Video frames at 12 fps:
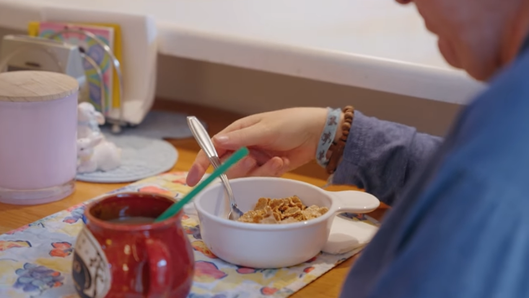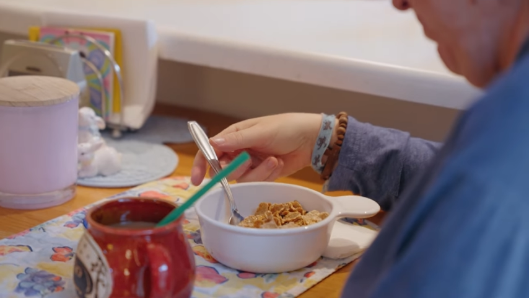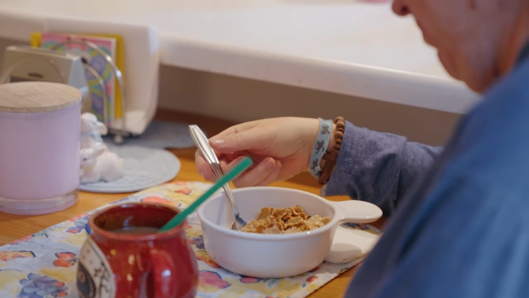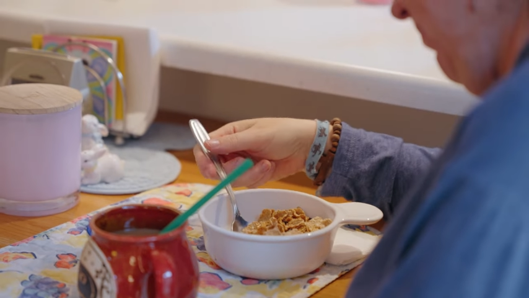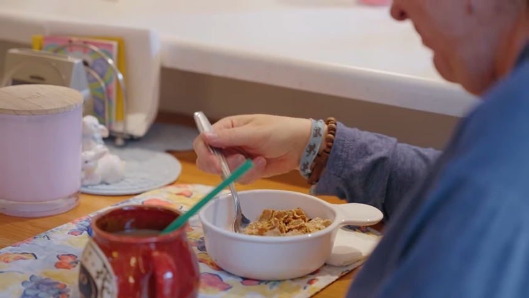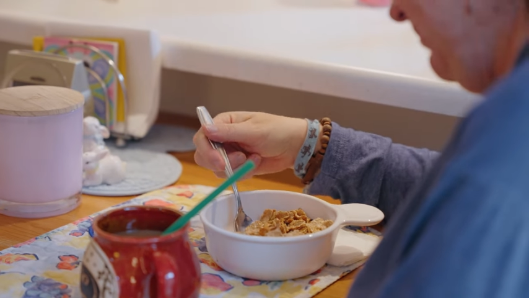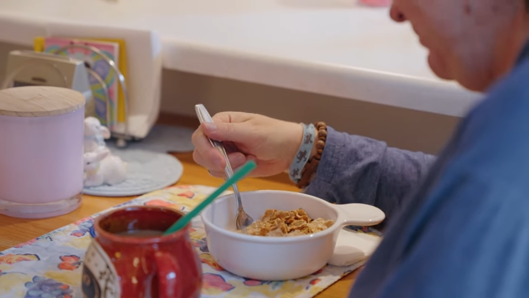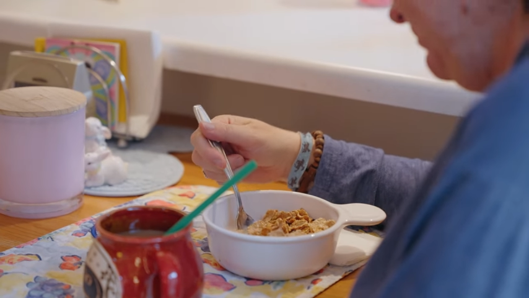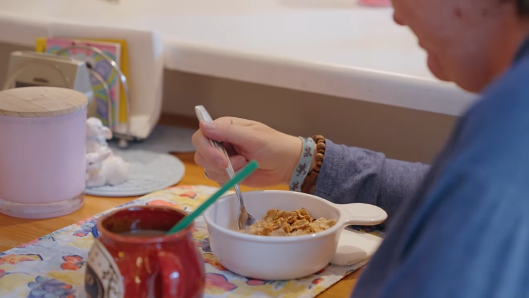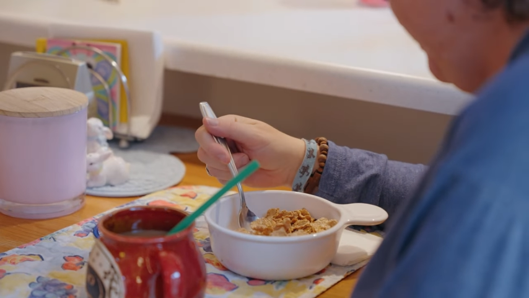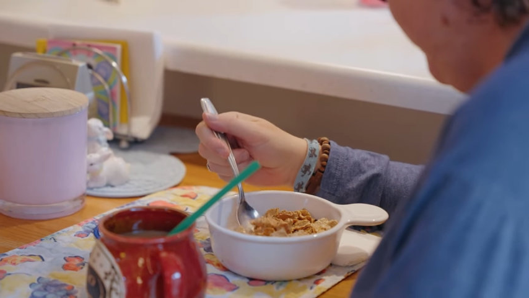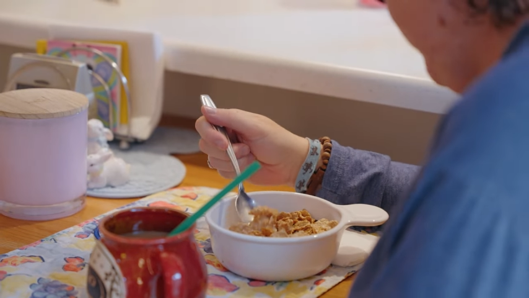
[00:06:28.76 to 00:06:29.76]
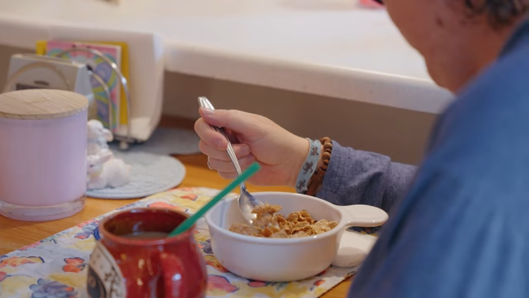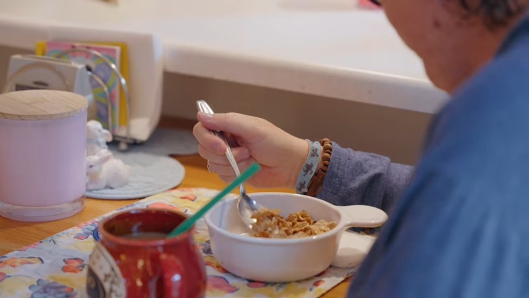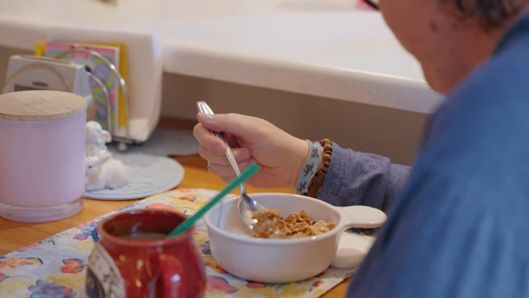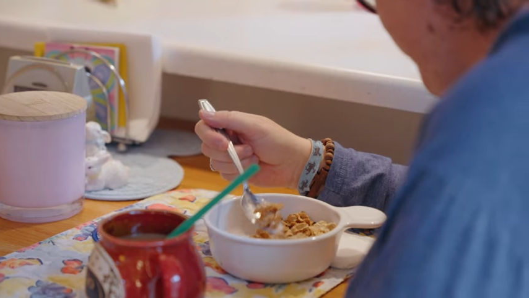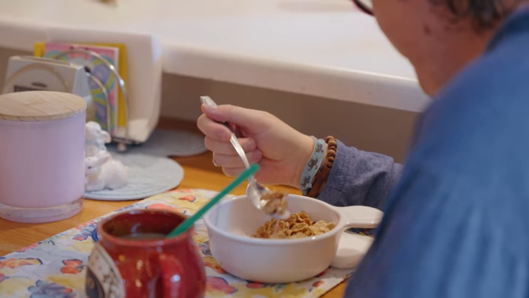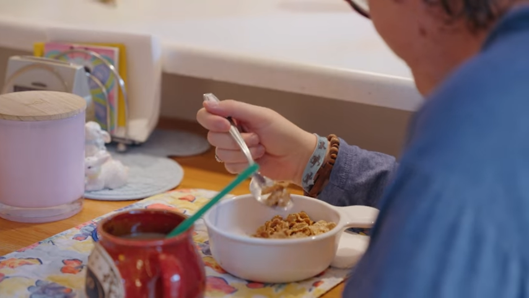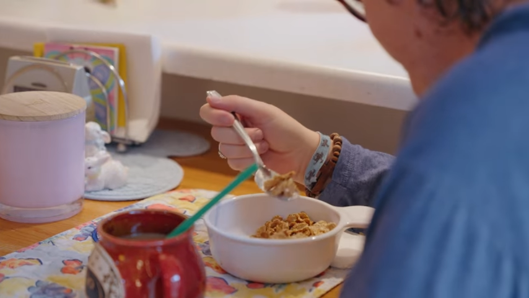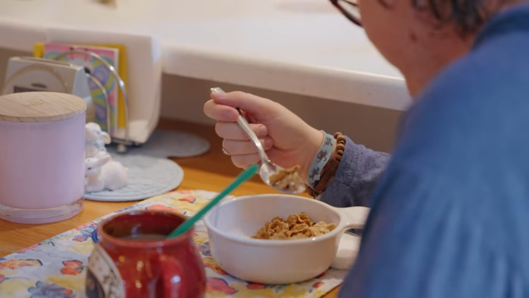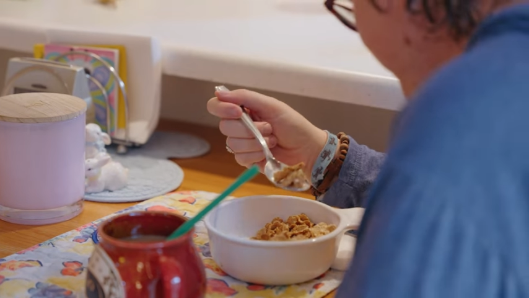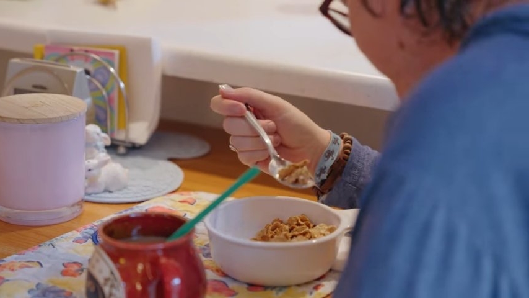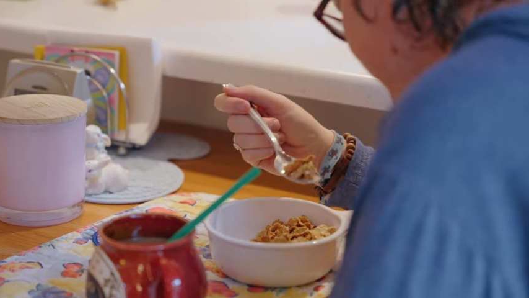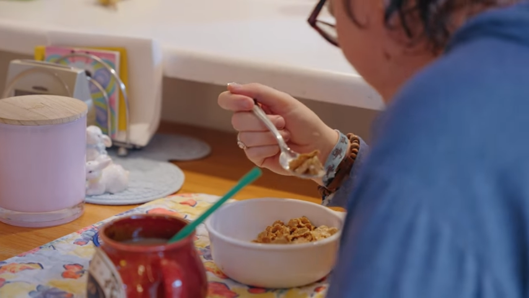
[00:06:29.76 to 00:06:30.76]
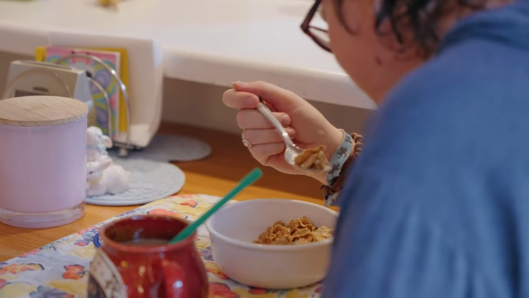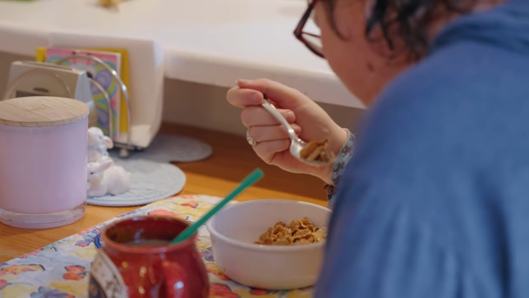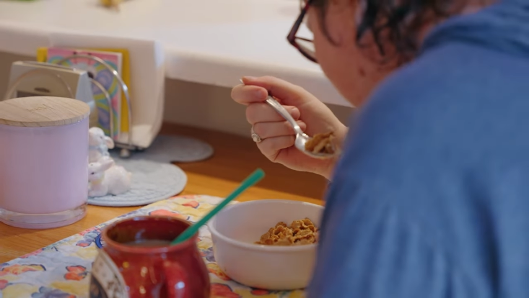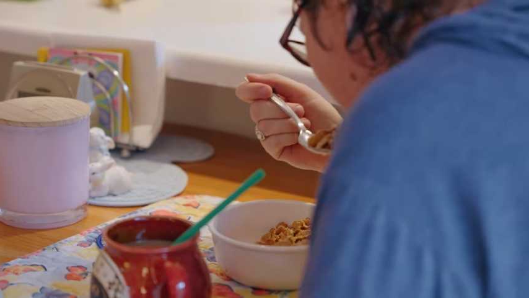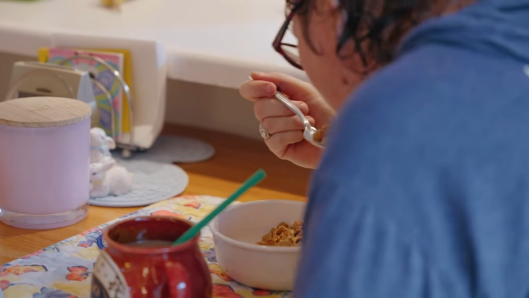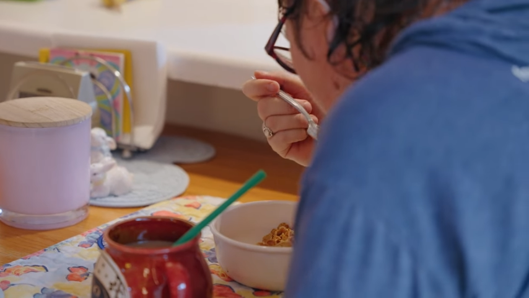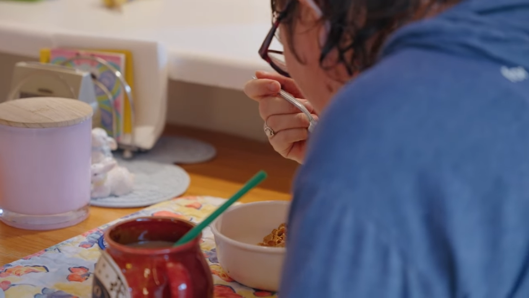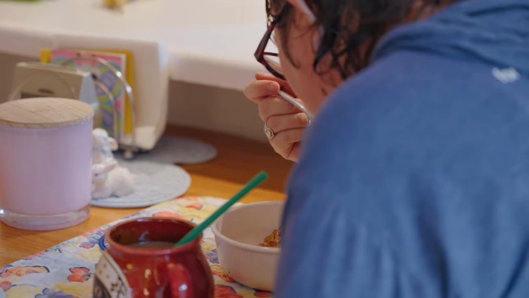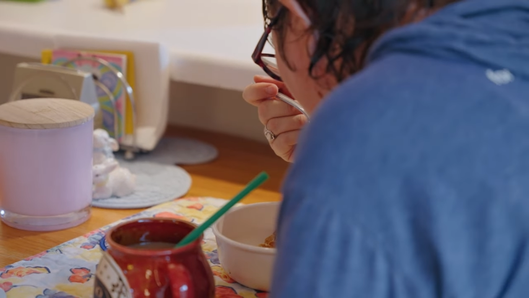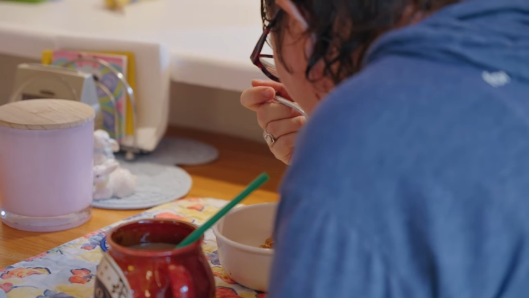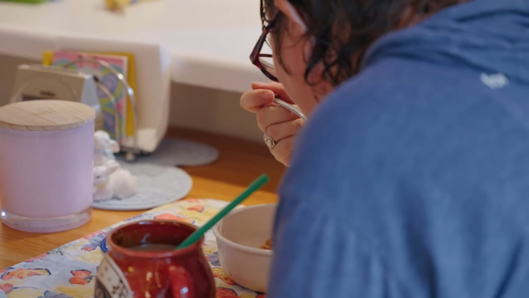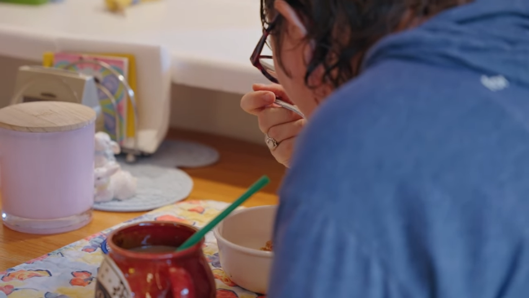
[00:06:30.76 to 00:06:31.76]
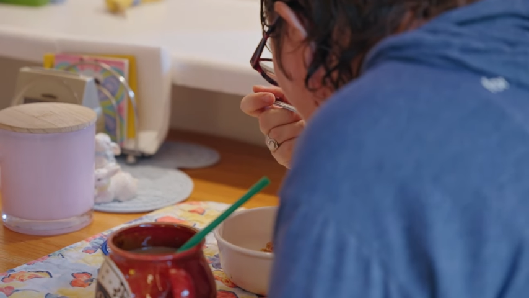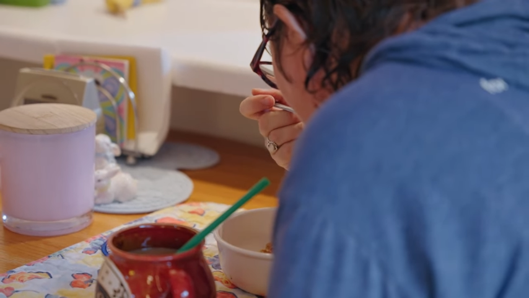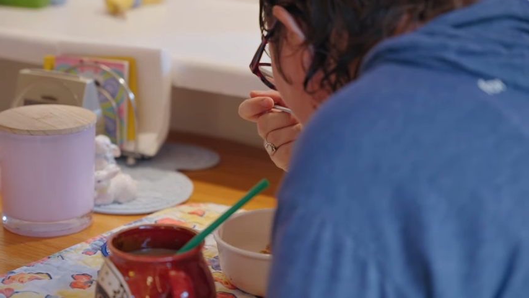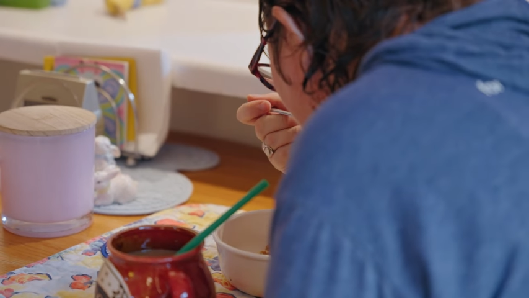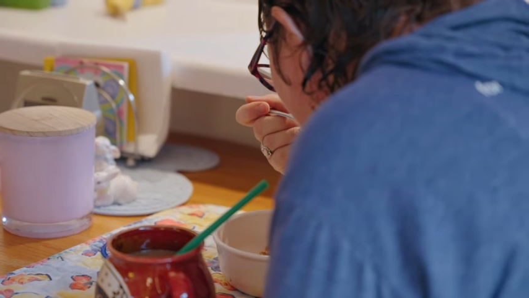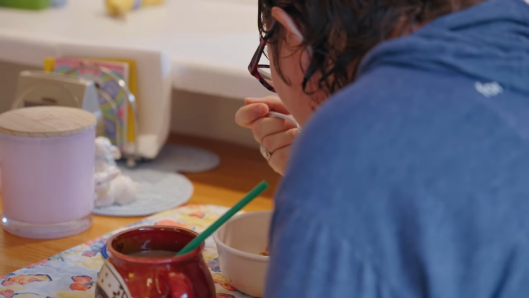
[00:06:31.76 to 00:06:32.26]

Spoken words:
Nobody's mouth can be seen.